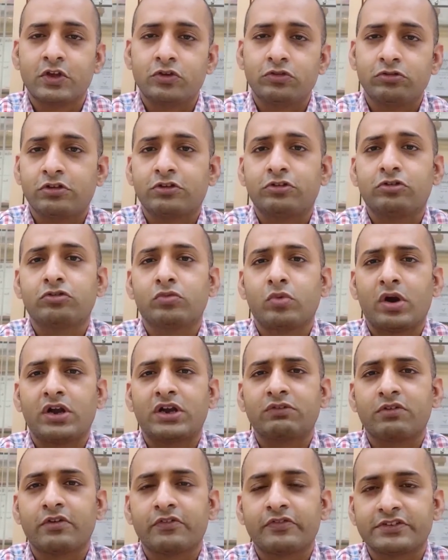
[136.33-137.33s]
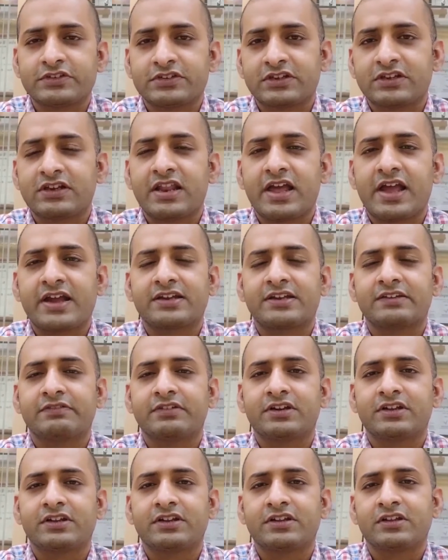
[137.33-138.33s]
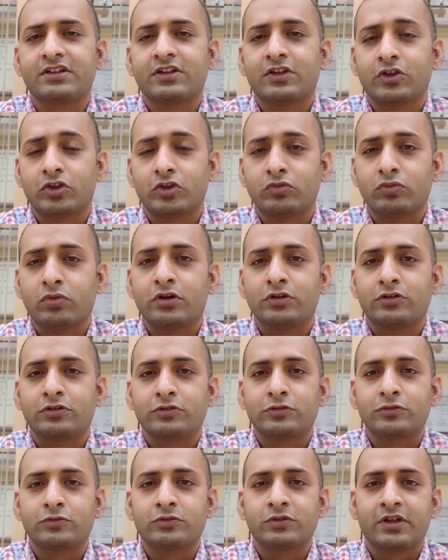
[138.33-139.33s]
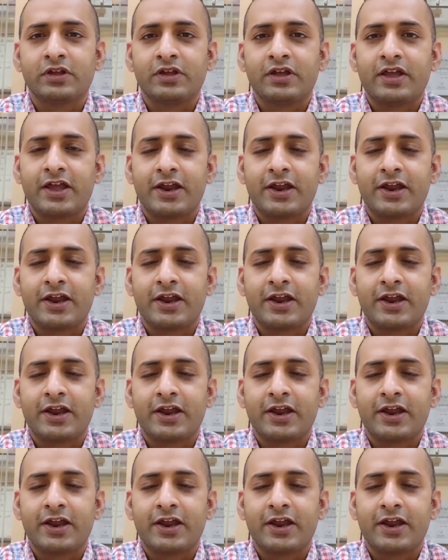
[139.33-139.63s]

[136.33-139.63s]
you can do whatever physical activity you want to do,